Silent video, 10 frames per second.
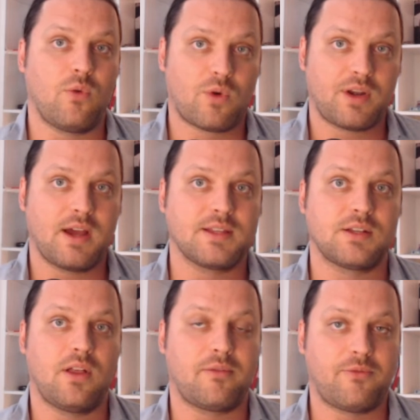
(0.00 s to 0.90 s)

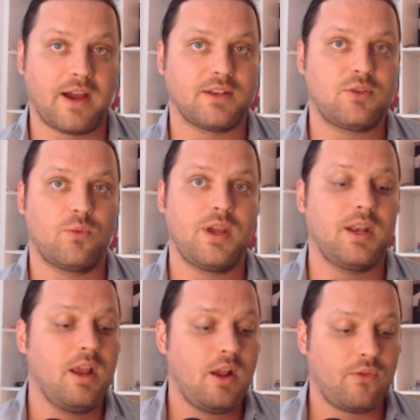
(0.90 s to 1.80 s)
organizing, a lot of fight to
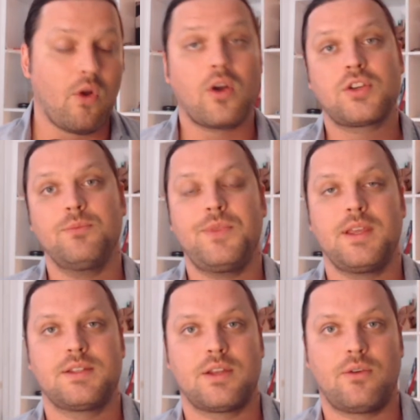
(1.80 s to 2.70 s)
win. There are some
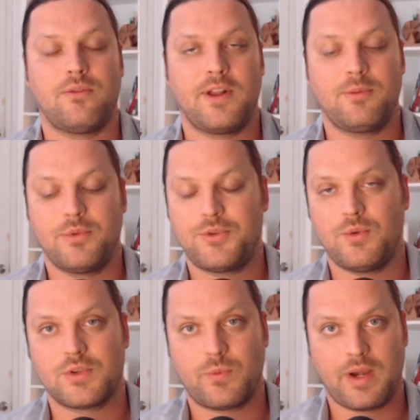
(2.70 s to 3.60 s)
things that are available
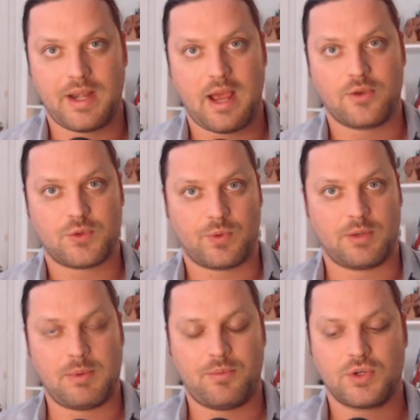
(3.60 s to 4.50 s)
to us right now, so we're
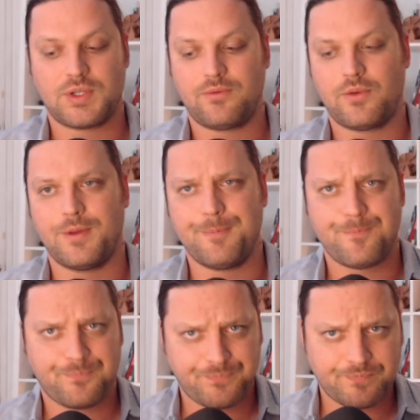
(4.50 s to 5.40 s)
going to be pushing for them.
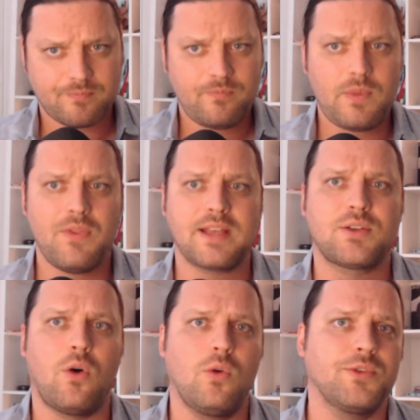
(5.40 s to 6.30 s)
That's
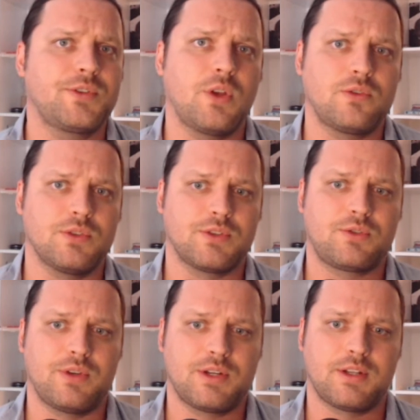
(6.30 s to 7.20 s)
an old socialist
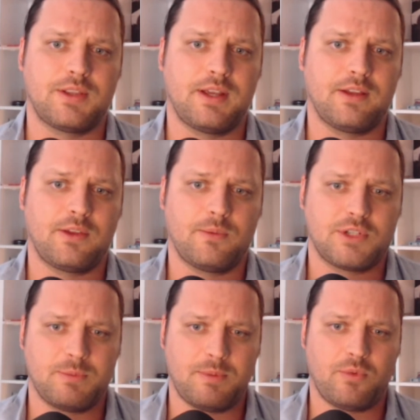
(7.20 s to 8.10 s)
tradition thing I think we
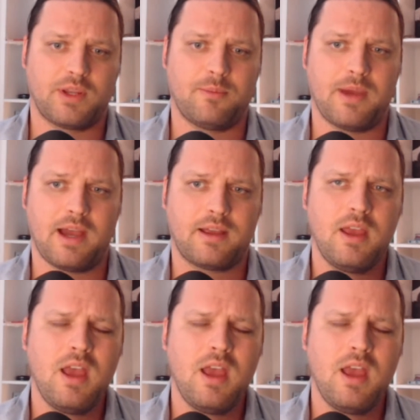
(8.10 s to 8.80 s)
should be bringing back.